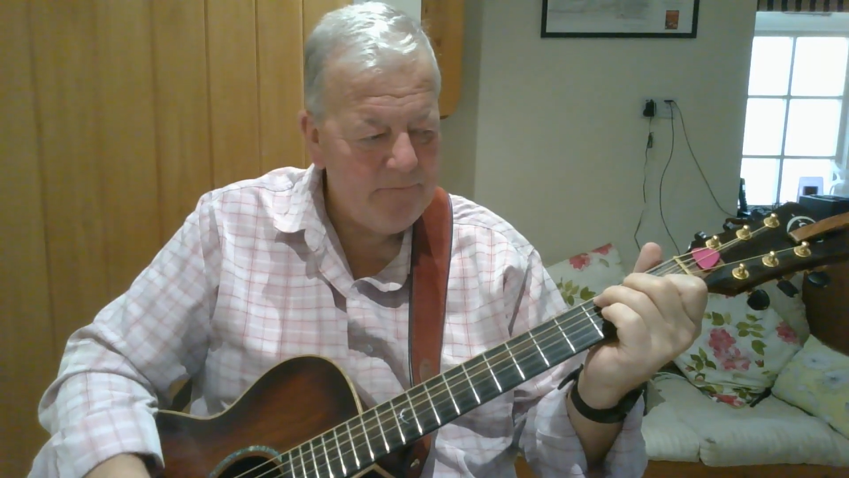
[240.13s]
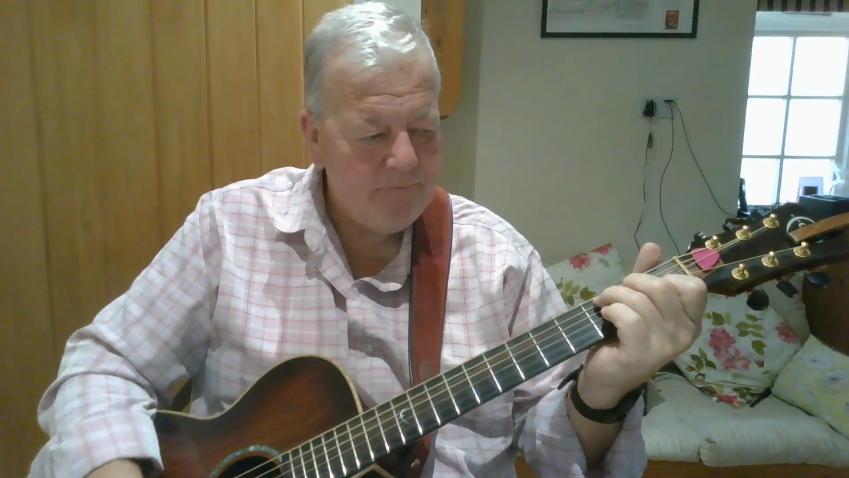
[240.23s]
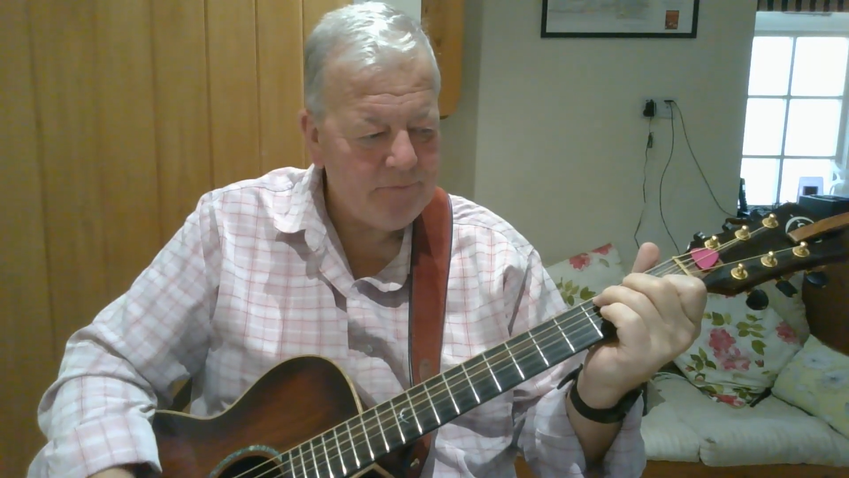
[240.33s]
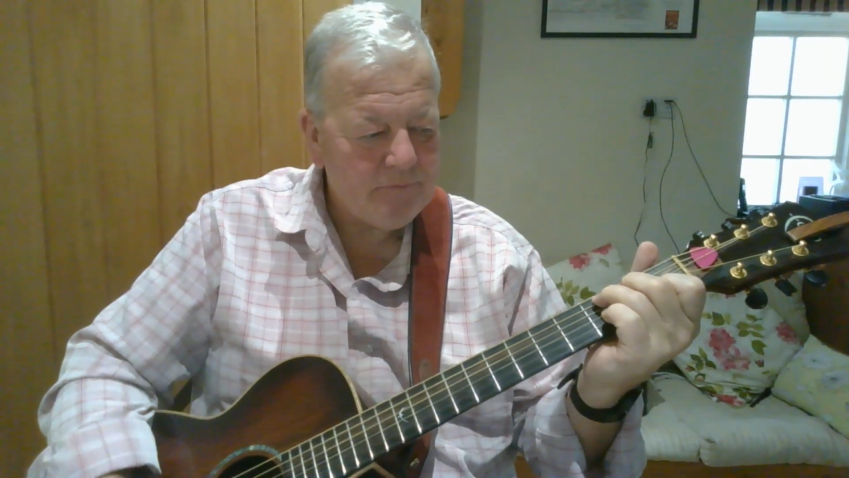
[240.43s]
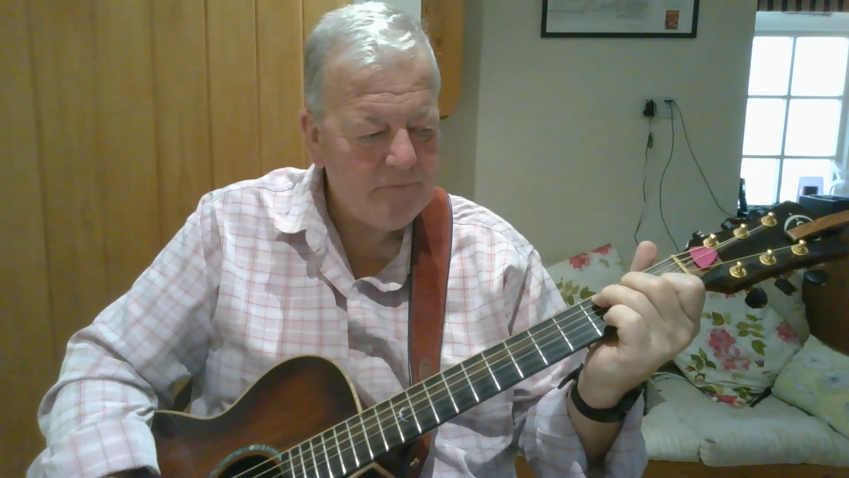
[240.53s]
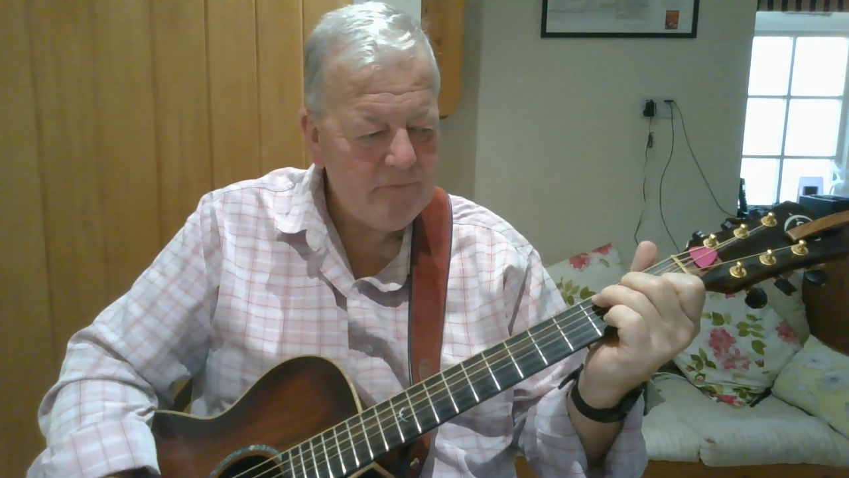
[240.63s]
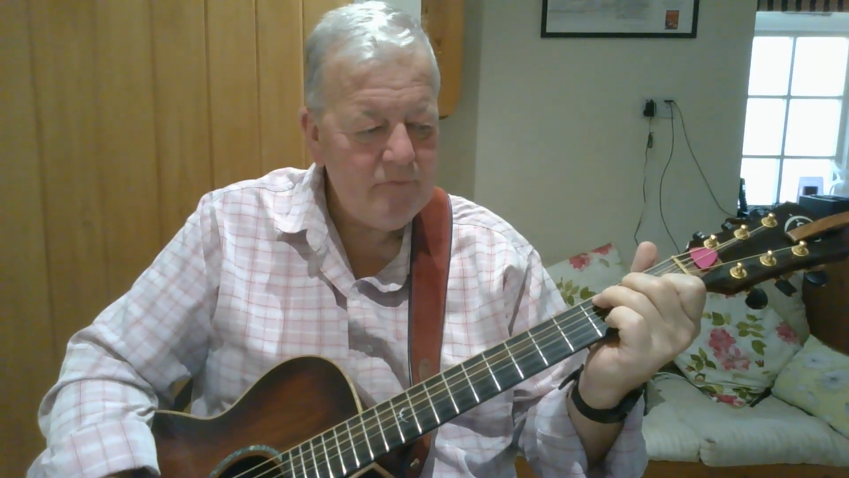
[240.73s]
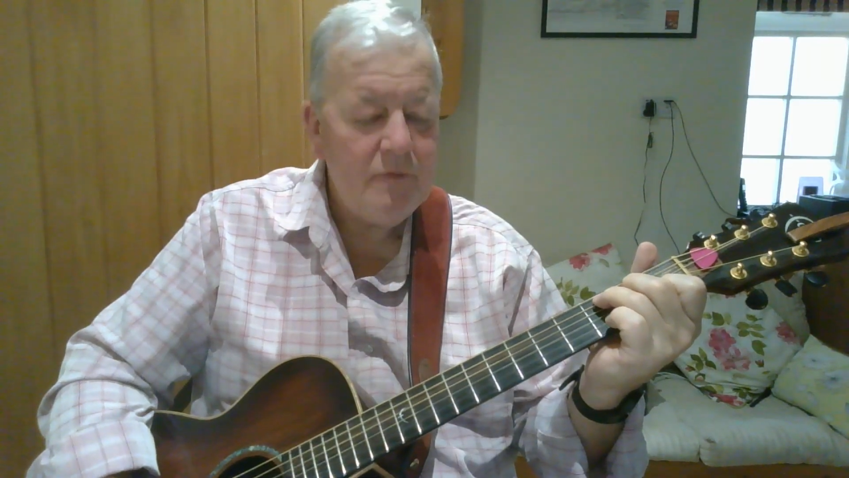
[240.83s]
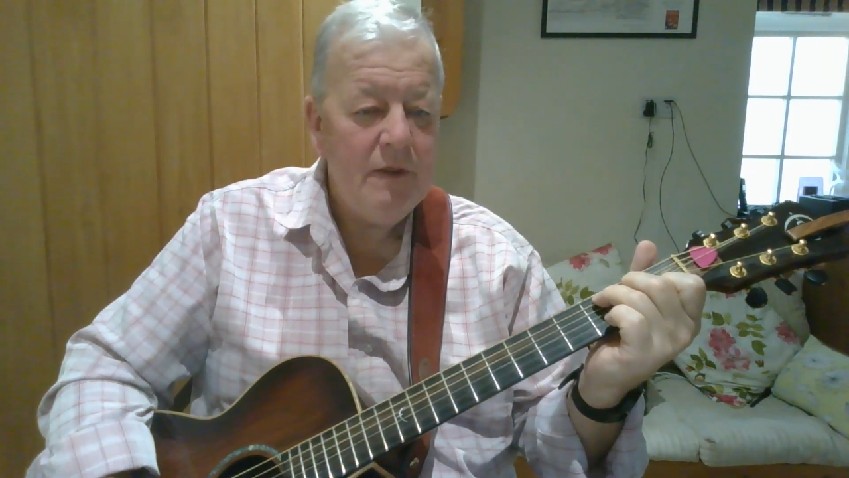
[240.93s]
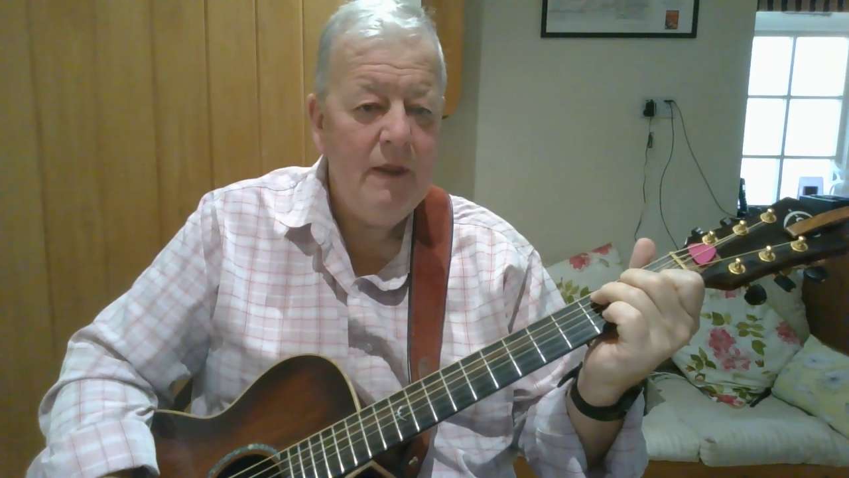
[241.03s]

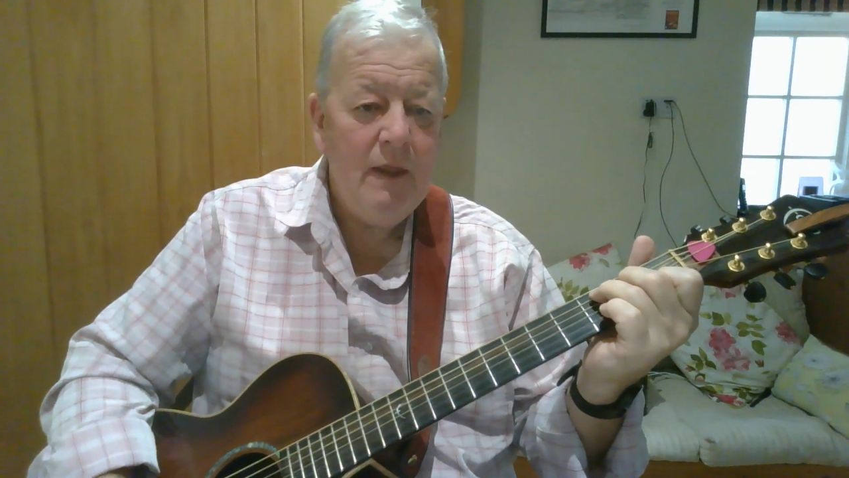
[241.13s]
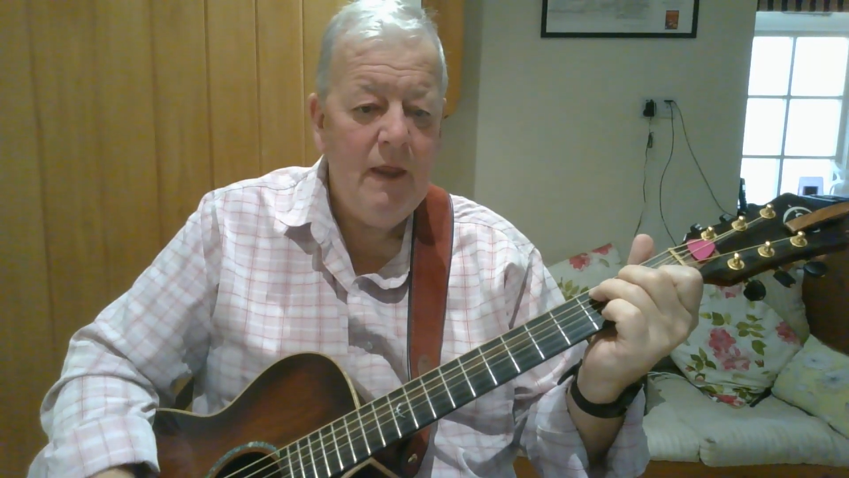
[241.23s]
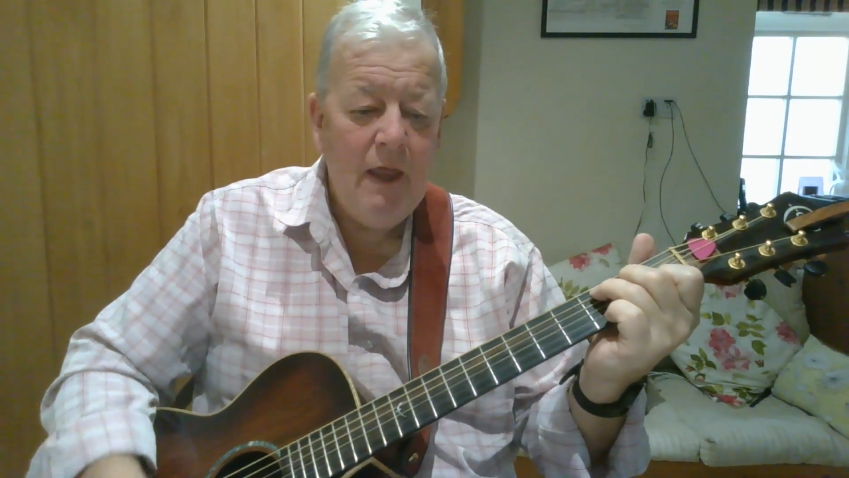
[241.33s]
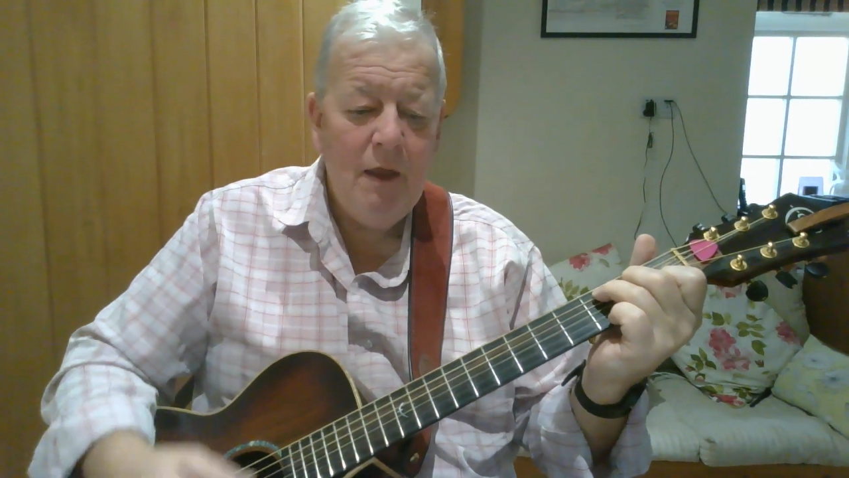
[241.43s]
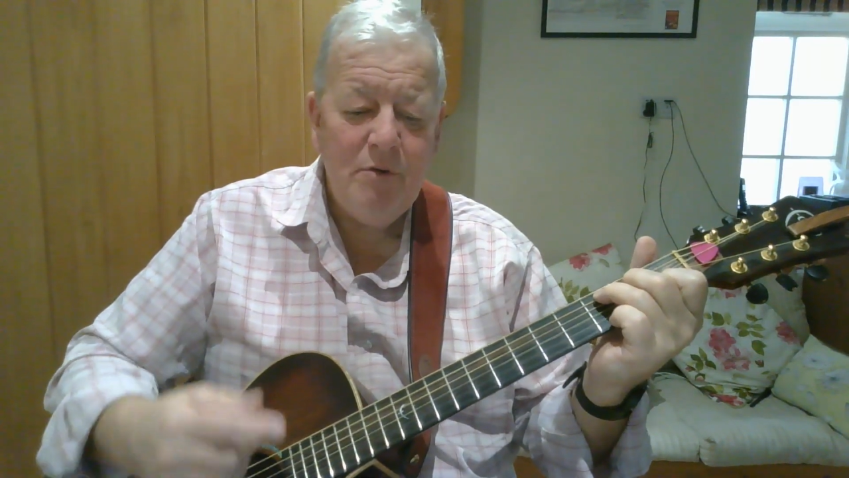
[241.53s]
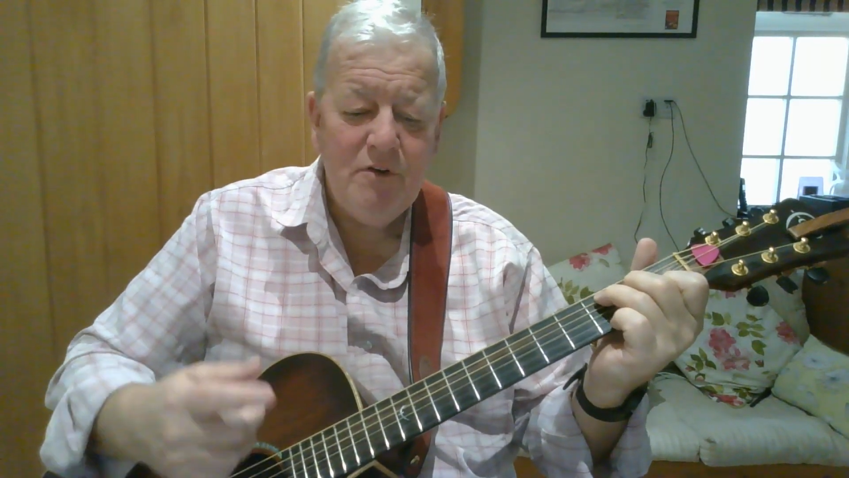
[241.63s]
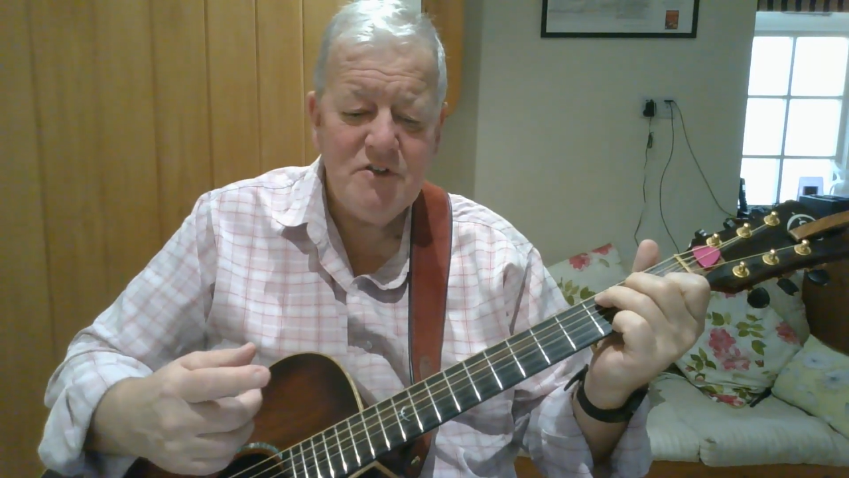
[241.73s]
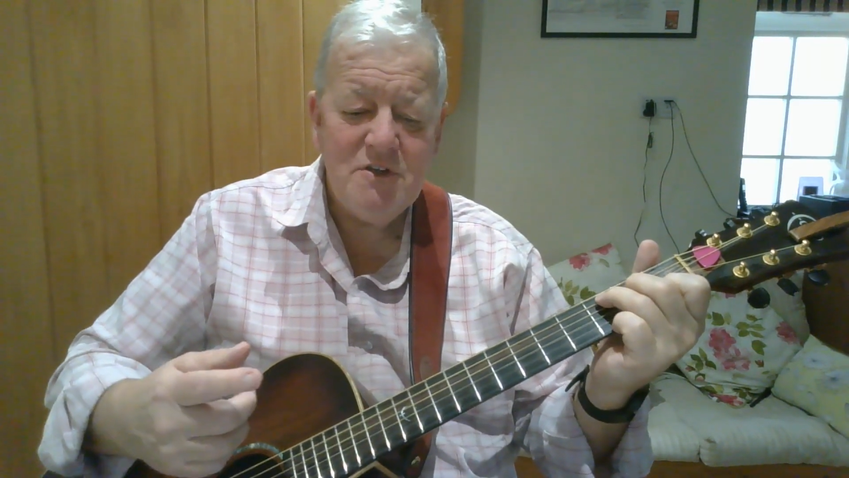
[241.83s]
Because